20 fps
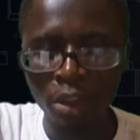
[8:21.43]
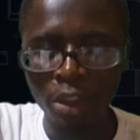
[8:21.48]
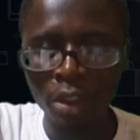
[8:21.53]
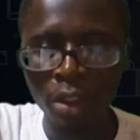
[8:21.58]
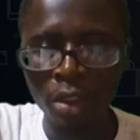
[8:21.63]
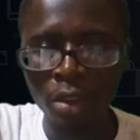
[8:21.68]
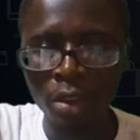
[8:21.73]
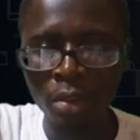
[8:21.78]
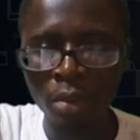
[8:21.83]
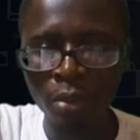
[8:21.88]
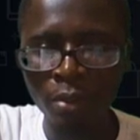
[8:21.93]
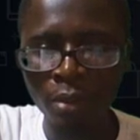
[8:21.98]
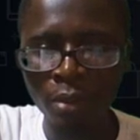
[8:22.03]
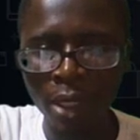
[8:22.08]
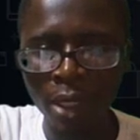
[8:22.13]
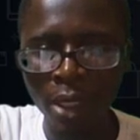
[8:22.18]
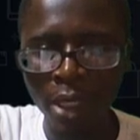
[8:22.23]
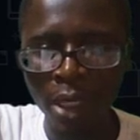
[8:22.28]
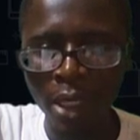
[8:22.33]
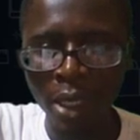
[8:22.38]
You need to be
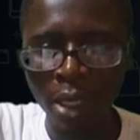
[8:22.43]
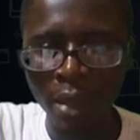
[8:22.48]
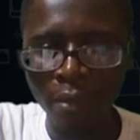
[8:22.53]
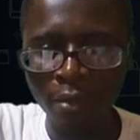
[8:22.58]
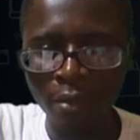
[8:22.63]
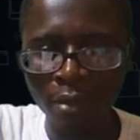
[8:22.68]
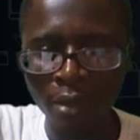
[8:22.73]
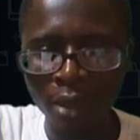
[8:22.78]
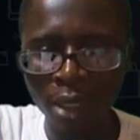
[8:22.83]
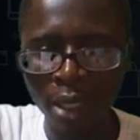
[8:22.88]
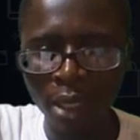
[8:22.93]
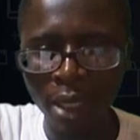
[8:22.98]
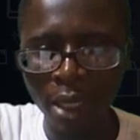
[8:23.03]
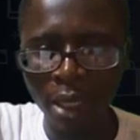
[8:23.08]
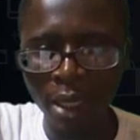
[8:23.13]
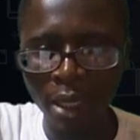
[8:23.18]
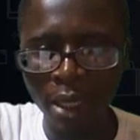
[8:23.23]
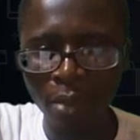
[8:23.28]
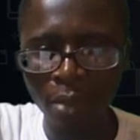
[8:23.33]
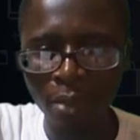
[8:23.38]
very careful
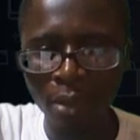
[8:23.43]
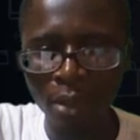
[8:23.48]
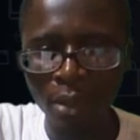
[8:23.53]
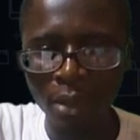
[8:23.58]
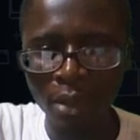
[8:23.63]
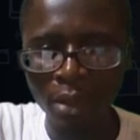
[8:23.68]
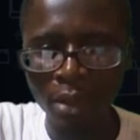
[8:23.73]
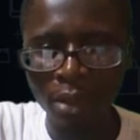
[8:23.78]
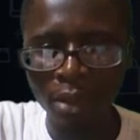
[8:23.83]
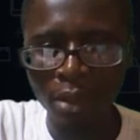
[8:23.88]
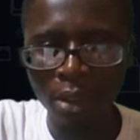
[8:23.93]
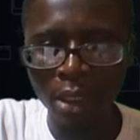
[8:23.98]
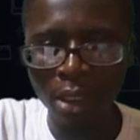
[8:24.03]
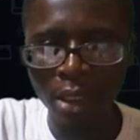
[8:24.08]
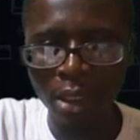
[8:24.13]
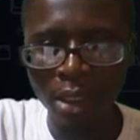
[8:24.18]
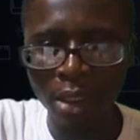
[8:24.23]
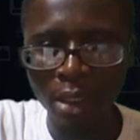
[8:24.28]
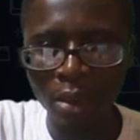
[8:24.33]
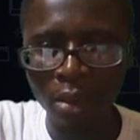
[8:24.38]
here because
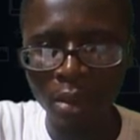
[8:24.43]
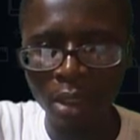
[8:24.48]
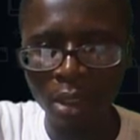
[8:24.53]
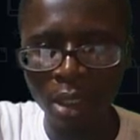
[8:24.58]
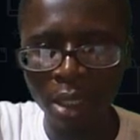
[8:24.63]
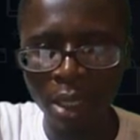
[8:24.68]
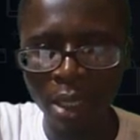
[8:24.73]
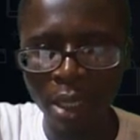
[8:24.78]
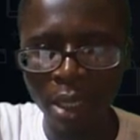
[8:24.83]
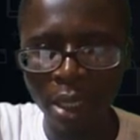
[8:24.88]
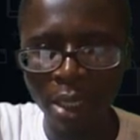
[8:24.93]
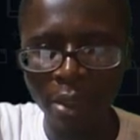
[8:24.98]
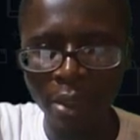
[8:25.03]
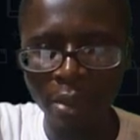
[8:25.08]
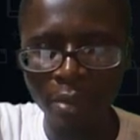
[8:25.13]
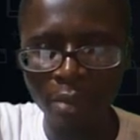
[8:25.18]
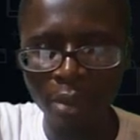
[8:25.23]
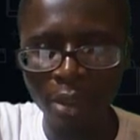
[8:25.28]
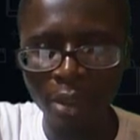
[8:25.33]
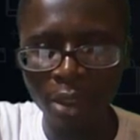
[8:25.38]
it looks like a
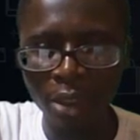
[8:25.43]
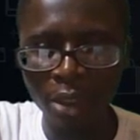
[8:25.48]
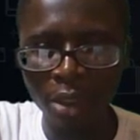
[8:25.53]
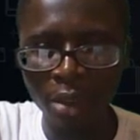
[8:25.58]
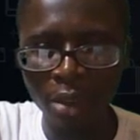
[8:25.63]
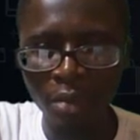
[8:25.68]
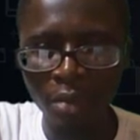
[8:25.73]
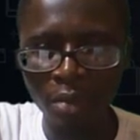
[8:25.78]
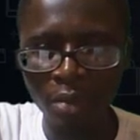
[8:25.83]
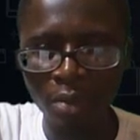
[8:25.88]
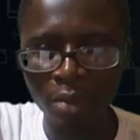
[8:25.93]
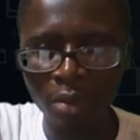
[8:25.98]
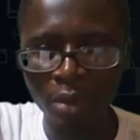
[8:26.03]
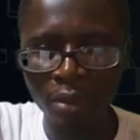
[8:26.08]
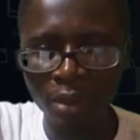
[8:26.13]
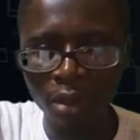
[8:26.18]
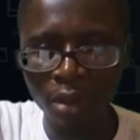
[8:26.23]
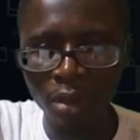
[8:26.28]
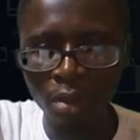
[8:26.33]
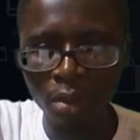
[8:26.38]
repetition of the
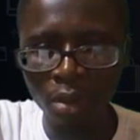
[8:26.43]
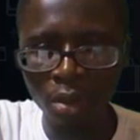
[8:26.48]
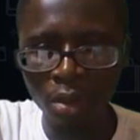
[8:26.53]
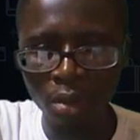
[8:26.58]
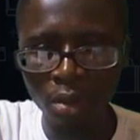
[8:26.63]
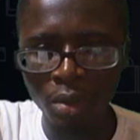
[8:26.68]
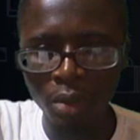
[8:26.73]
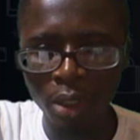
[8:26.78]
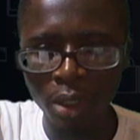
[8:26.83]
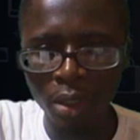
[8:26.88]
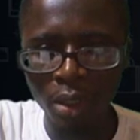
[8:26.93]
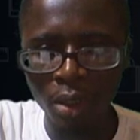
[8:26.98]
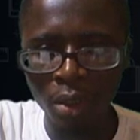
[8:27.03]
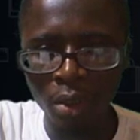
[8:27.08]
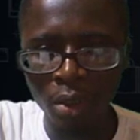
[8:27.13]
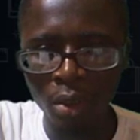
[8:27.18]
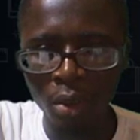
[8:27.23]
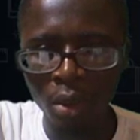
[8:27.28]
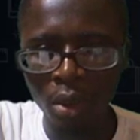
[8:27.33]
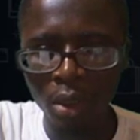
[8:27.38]
previous question, but
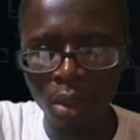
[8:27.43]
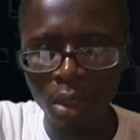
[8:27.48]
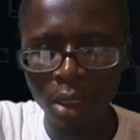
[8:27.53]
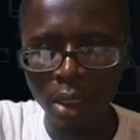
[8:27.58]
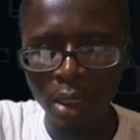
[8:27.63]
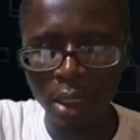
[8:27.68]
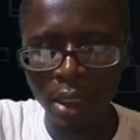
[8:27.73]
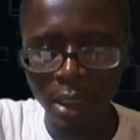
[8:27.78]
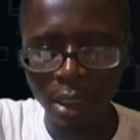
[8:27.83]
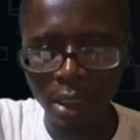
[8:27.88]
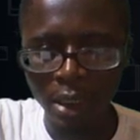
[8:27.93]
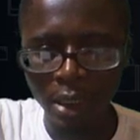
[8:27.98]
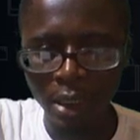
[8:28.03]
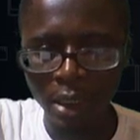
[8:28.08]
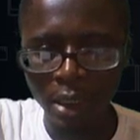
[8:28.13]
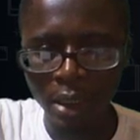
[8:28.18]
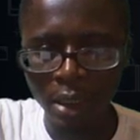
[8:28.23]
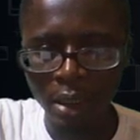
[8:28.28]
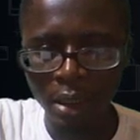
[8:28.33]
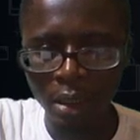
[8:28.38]
no, it
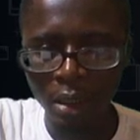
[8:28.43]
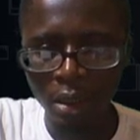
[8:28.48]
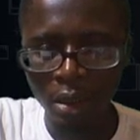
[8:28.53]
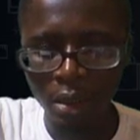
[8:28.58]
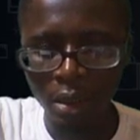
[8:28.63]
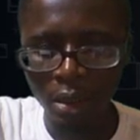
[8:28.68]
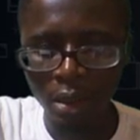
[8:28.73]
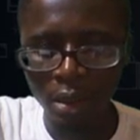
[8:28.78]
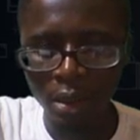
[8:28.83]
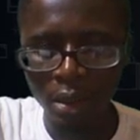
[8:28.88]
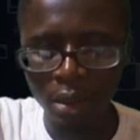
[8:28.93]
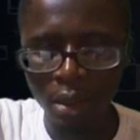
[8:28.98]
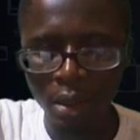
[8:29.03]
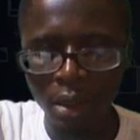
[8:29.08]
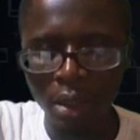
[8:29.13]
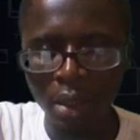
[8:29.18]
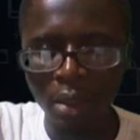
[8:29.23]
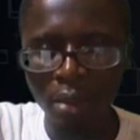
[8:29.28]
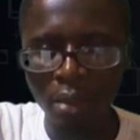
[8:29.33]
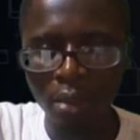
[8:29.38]
is not.
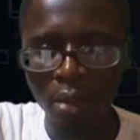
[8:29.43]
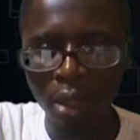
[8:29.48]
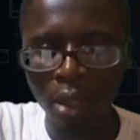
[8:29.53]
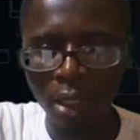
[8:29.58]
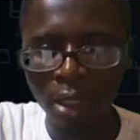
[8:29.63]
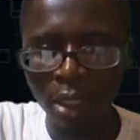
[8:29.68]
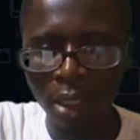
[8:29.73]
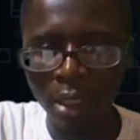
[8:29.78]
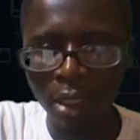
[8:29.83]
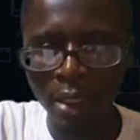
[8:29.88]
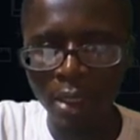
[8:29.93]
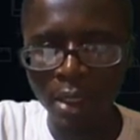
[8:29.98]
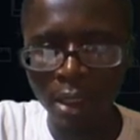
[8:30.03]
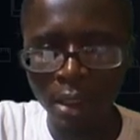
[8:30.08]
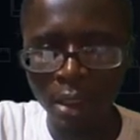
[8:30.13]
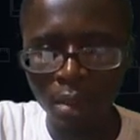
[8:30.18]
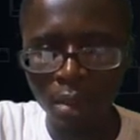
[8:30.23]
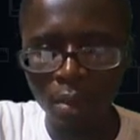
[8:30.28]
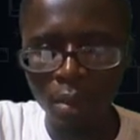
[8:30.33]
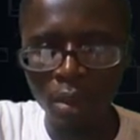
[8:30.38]
Rather,
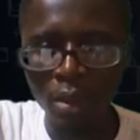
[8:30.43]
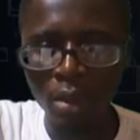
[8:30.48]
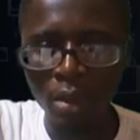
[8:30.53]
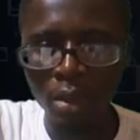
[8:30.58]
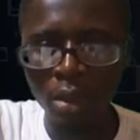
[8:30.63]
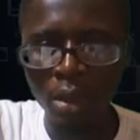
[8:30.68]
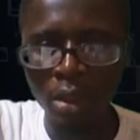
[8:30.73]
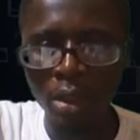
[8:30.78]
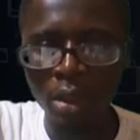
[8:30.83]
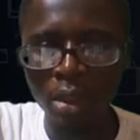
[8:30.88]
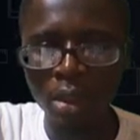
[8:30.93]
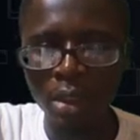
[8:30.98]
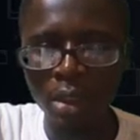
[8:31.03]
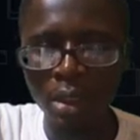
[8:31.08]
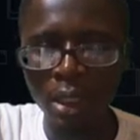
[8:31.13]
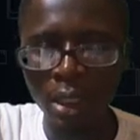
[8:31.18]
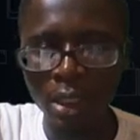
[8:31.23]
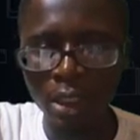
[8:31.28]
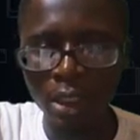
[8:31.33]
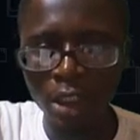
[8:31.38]
this question is
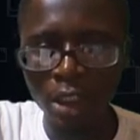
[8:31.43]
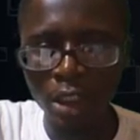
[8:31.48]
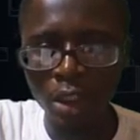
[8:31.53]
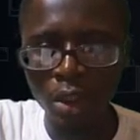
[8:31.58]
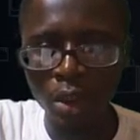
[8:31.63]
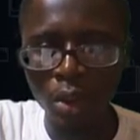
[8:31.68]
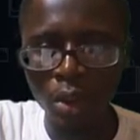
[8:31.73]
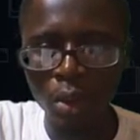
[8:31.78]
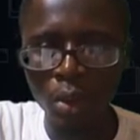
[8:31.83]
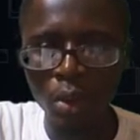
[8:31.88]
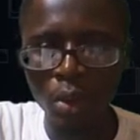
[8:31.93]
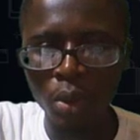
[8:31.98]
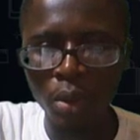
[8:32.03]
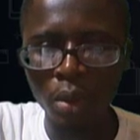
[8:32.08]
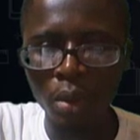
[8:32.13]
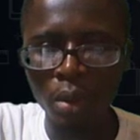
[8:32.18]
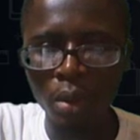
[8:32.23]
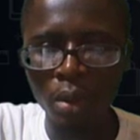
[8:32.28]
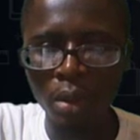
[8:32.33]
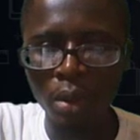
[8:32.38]
testing you
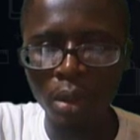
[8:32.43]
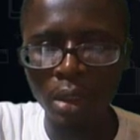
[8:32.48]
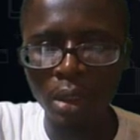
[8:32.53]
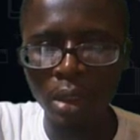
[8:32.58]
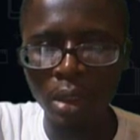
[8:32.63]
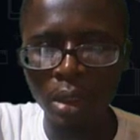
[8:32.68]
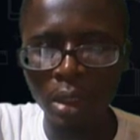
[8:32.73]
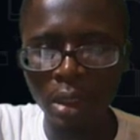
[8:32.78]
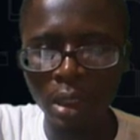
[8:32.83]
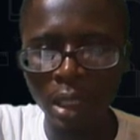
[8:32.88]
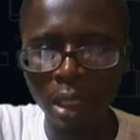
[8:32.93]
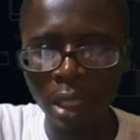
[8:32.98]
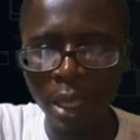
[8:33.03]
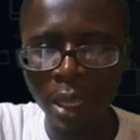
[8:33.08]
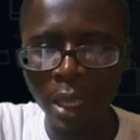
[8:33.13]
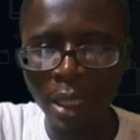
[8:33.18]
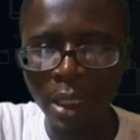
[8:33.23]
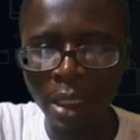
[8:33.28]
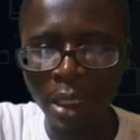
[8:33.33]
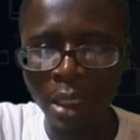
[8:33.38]
on
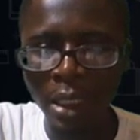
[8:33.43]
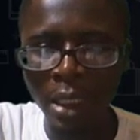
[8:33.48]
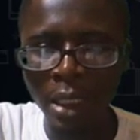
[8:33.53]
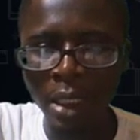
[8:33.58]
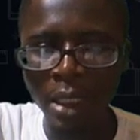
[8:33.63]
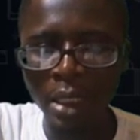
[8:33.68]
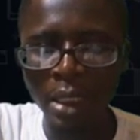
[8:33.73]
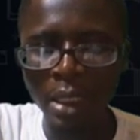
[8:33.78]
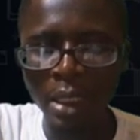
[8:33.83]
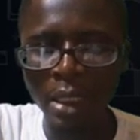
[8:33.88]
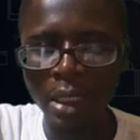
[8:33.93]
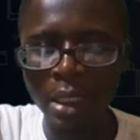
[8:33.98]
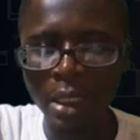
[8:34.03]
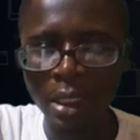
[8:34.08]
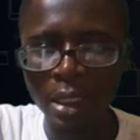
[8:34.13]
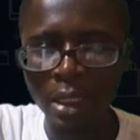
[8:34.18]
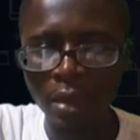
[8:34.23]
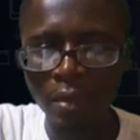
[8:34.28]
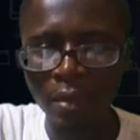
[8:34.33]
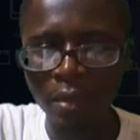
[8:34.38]
slightly
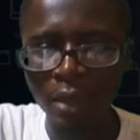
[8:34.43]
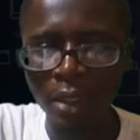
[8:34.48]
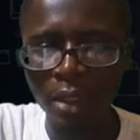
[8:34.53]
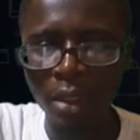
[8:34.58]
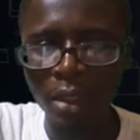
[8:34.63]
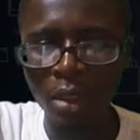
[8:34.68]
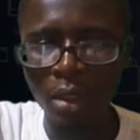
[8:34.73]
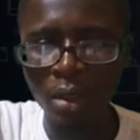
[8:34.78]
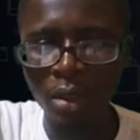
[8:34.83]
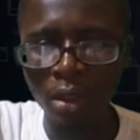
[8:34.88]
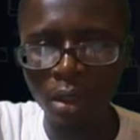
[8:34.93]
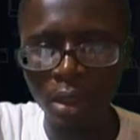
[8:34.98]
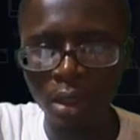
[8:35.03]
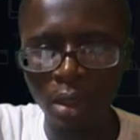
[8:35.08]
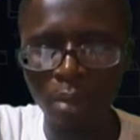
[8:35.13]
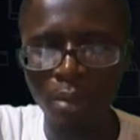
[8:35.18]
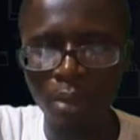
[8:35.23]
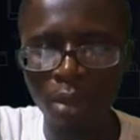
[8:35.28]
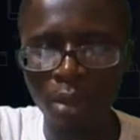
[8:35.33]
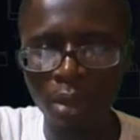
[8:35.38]
different
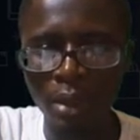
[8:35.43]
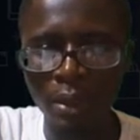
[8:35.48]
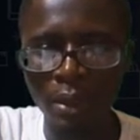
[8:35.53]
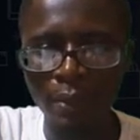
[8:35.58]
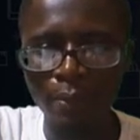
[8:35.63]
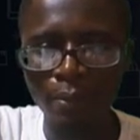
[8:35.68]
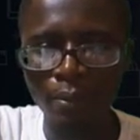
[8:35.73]
concepts.